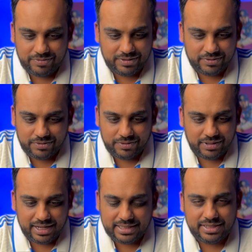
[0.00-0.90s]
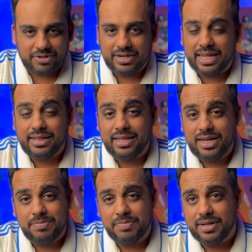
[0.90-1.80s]
all eyes are on
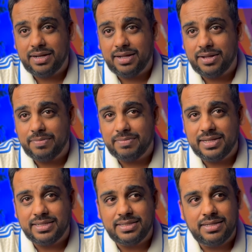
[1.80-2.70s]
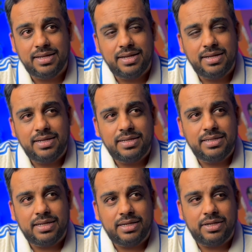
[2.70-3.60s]
Adelaide, but there's
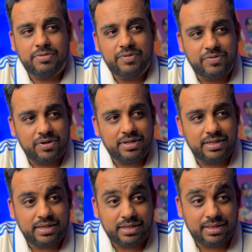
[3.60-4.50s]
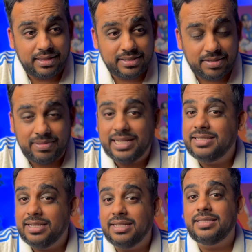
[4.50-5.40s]
we've got some things
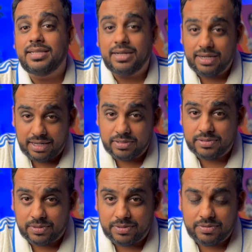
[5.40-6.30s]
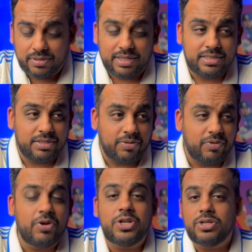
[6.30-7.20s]
to consider now as well, right? So
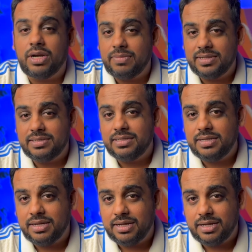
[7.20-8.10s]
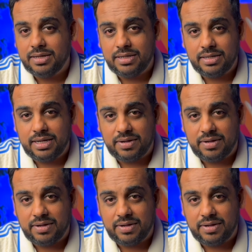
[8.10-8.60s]
Rohit Sharma's now